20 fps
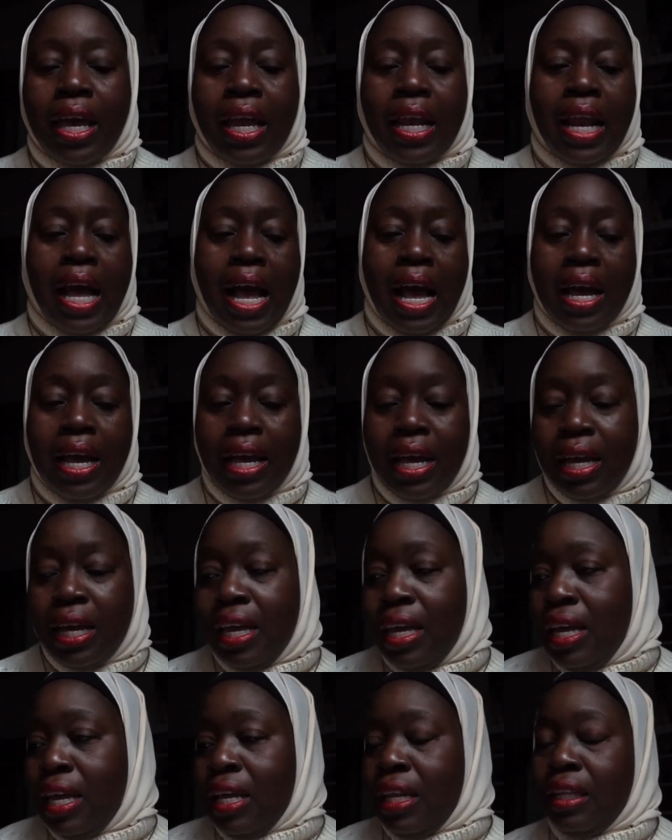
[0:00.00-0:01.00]
And I
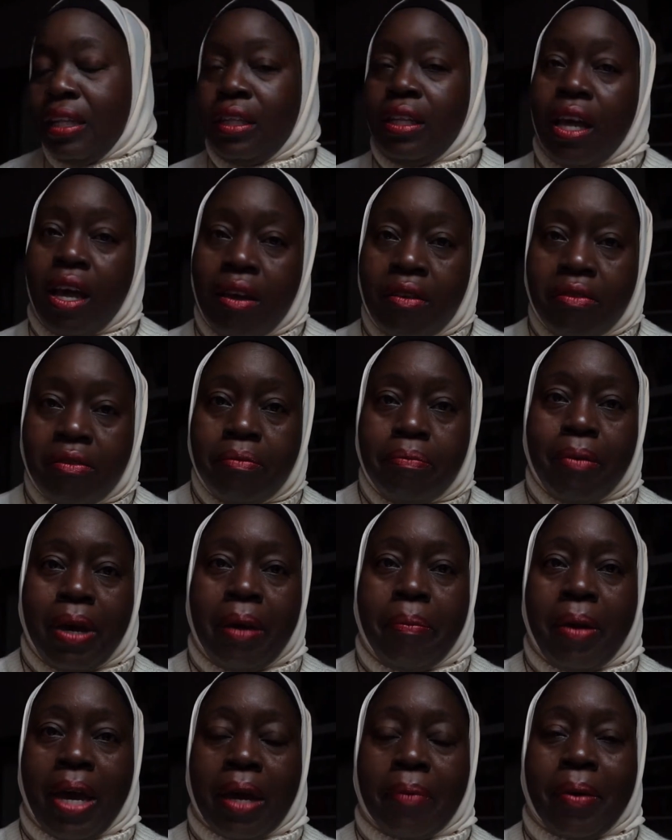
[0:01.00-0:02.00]
loved
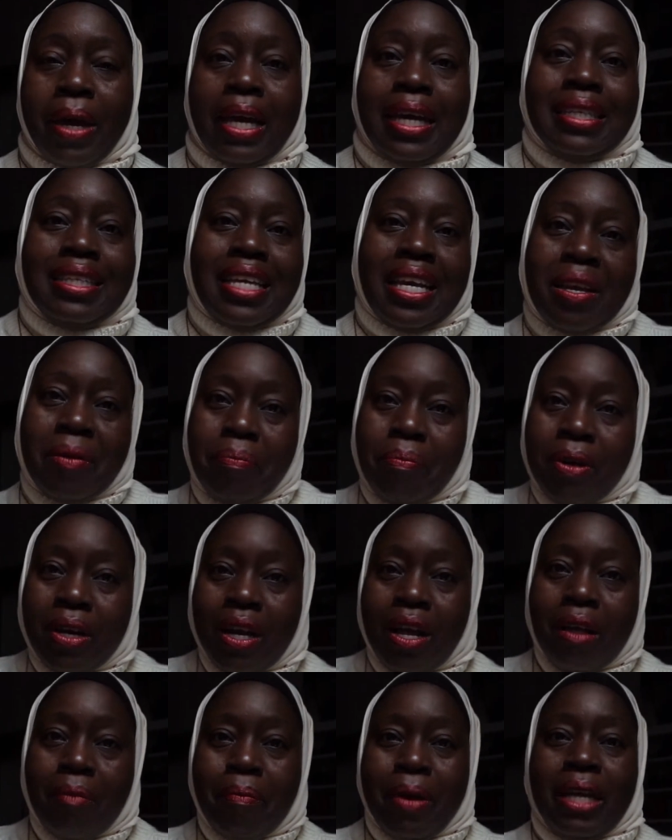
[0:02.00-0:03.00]
my backpack because I could put
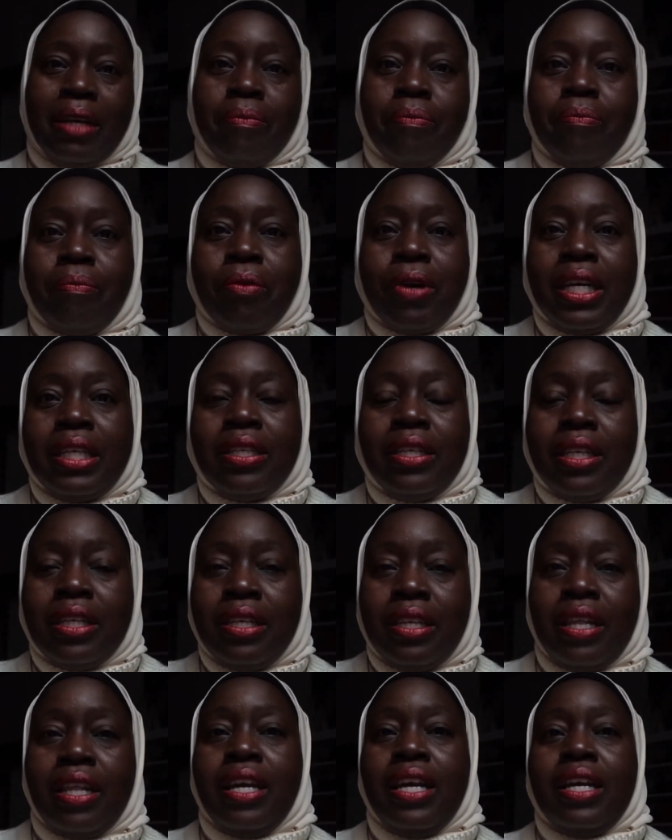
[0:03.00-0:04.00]
all my
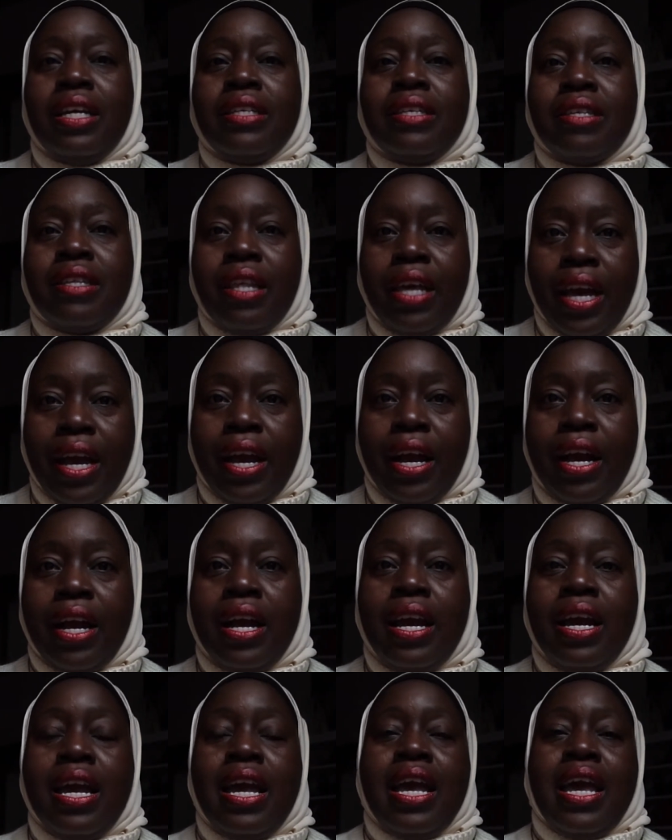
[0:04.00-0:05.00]
precious things
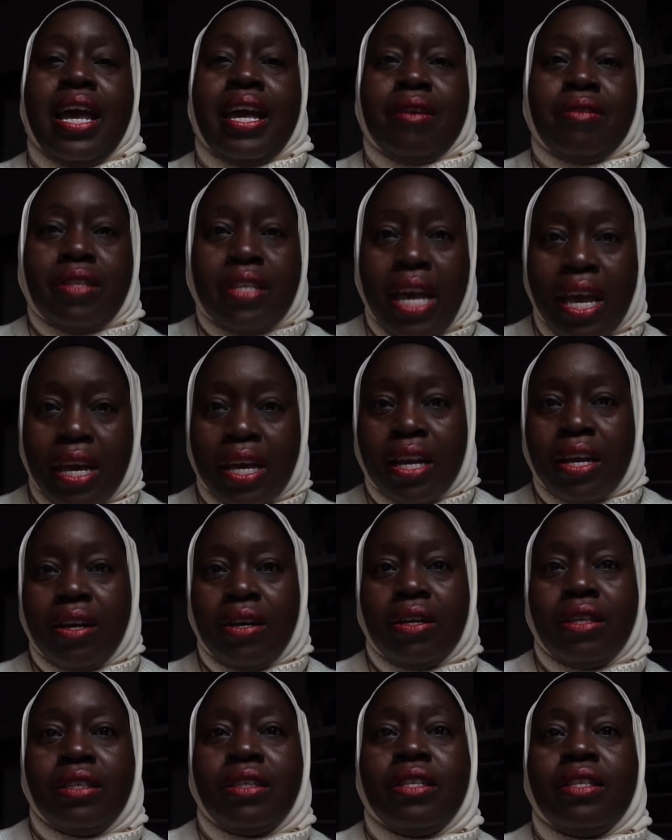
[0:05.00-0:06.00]
there and take it
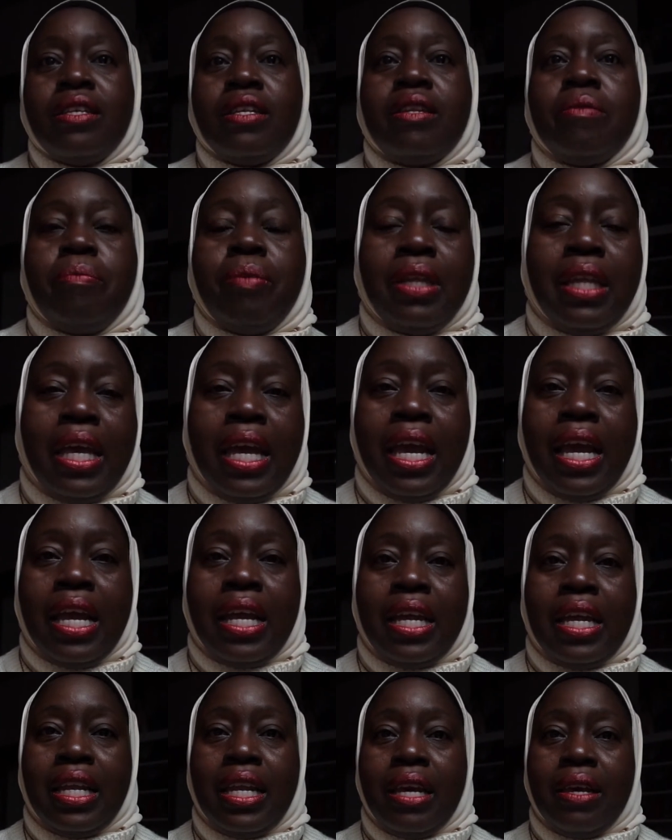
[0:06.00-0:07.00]
onto the
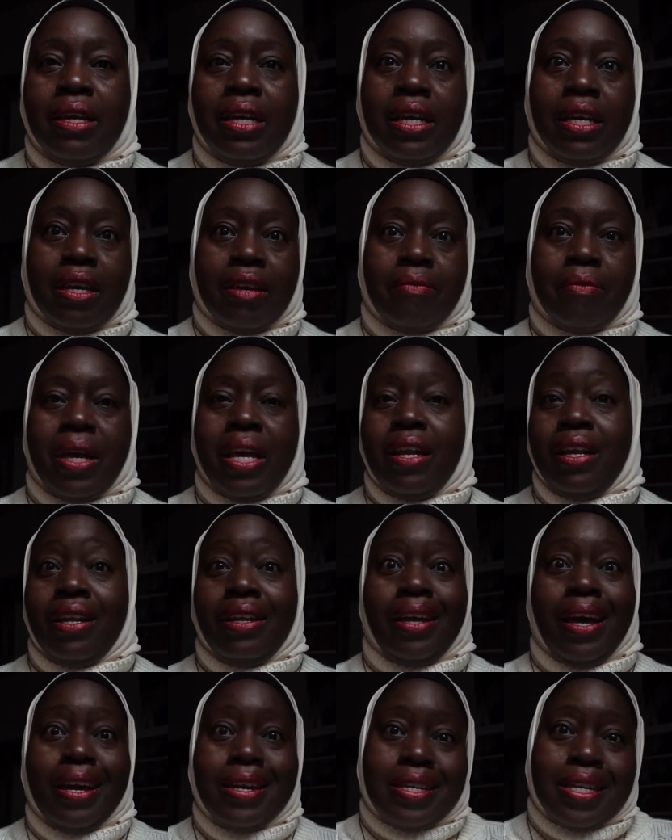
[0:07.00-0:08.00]
plane, and they didn't give me, and a
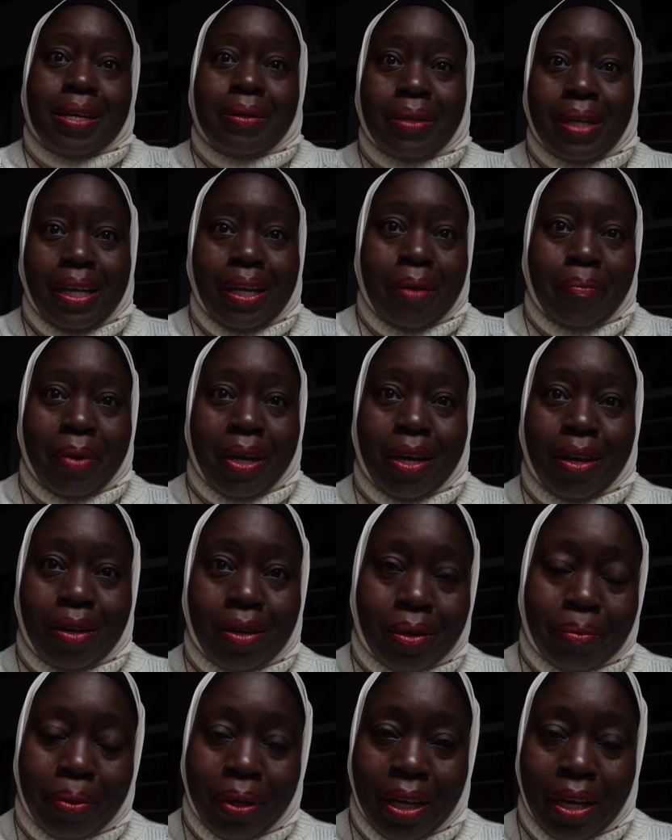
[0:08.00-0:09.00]
lot of times they let me get
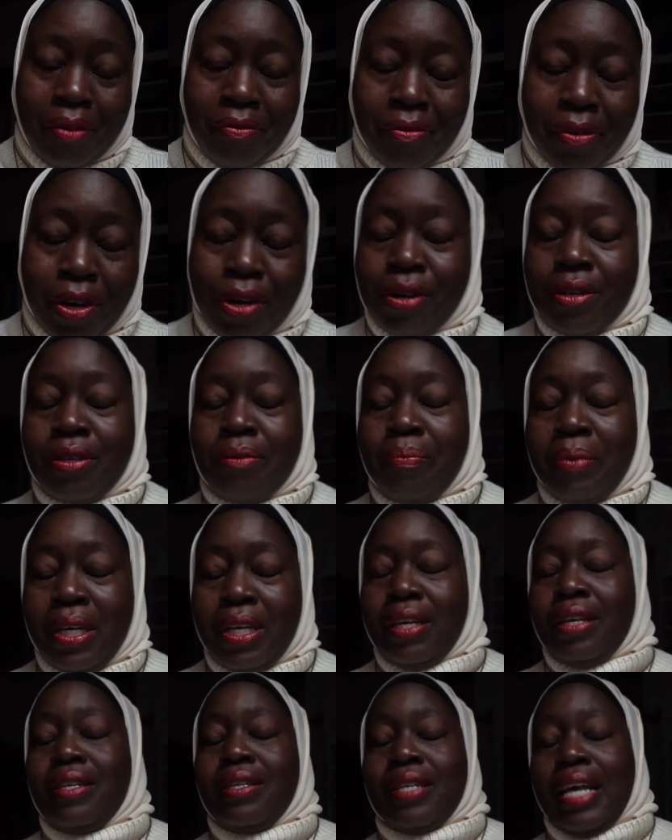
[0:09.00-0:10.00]
on the plane first
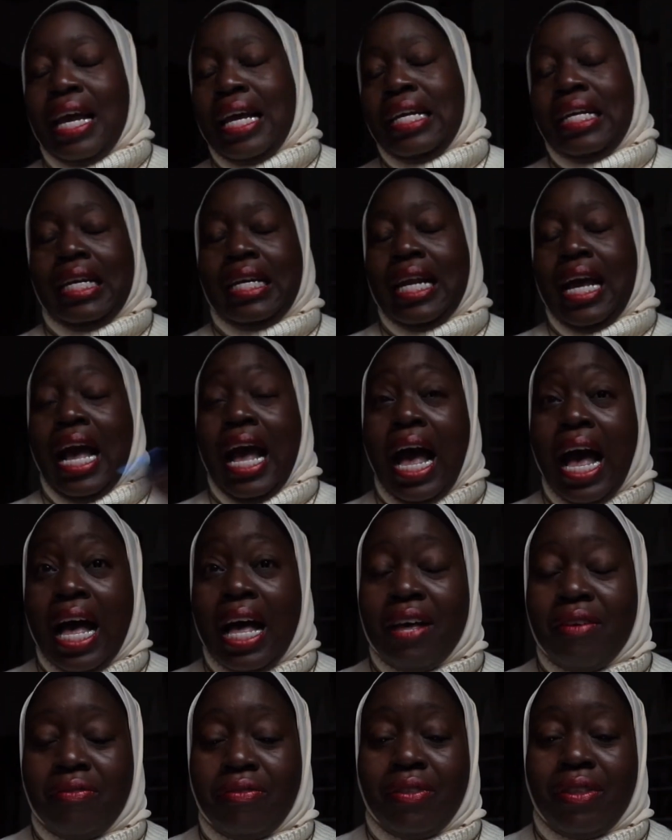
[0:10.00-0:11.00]
because I didn't
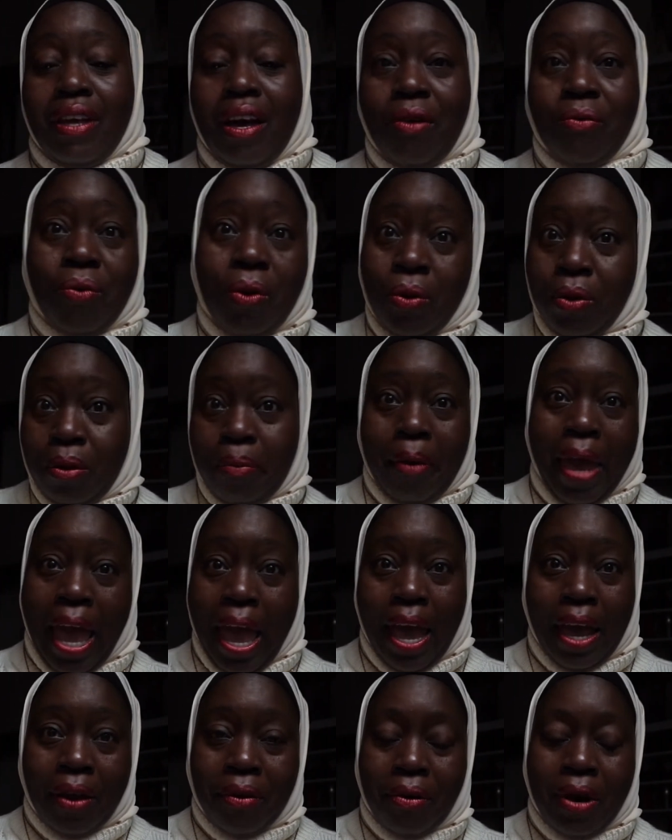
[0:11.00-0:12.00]
have a roller
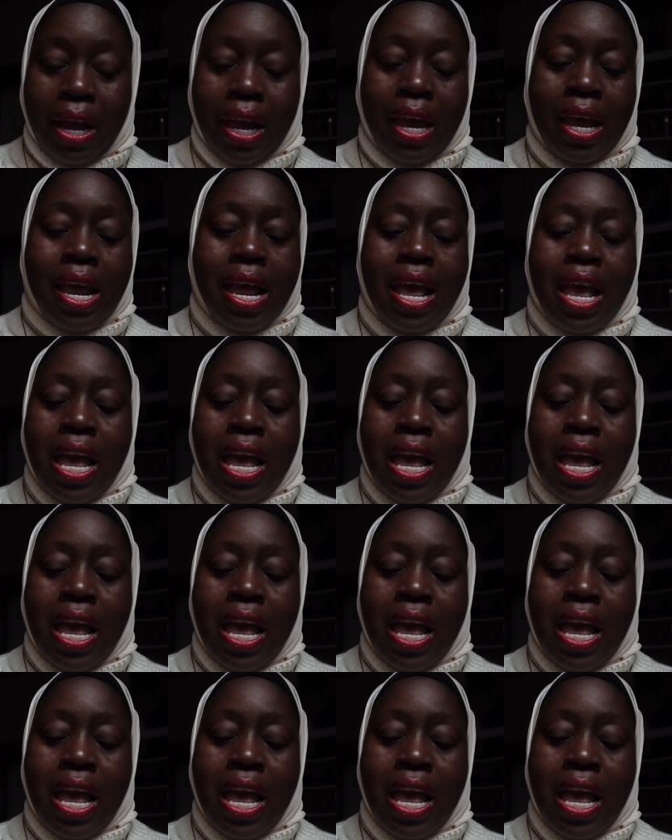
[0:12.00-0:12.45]
bag, right?